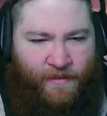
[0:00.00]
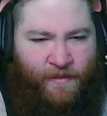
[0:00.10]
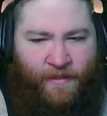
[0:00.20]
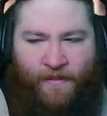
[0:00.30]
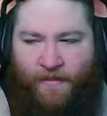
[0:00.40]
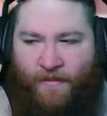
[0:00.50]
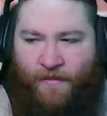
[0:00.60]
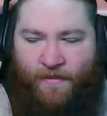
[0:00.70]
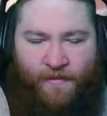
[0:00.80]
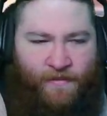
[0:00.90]
Huh.
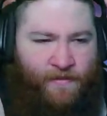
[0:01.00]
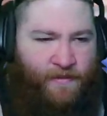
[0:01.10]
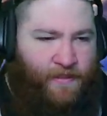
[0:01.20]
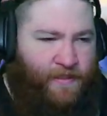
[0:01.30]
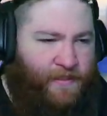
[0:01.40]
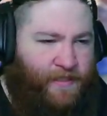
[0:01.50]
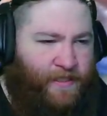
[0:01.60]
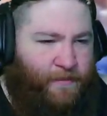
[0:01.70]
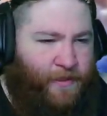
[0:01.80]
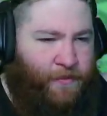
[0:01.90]
I didn't think
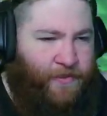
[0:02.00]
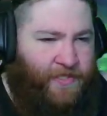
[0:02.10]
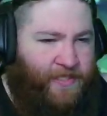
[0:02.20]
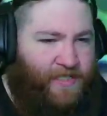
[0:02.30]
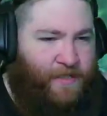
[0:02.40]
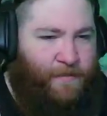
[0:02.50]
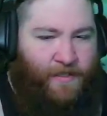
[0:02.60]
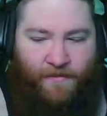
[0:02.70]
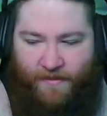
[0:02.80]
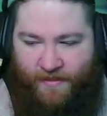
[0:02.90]
the barbel steeds came
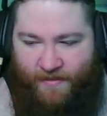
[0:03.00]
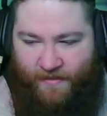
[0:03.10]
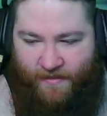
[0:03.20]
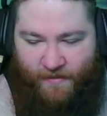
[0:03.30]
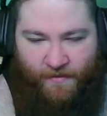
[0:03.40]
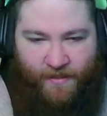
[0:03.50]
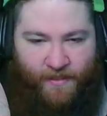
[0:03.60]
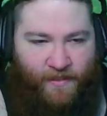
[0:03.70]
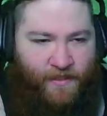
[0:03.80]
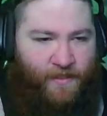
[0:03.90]
out. It's only
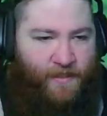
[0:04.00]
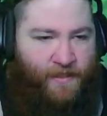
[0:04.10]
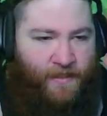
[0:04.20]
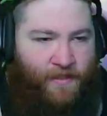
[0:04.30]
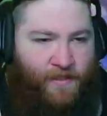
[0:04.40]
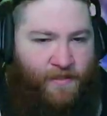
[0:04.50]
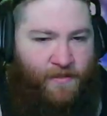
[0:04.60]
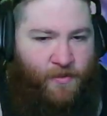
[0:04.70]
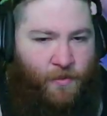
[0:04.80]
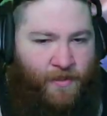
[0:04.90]

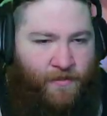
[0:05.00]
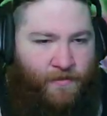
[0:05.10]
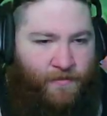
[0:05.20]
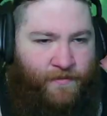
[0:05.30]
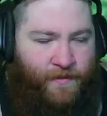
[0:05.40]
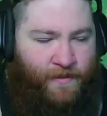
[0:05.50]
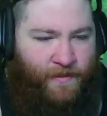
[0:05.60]
12.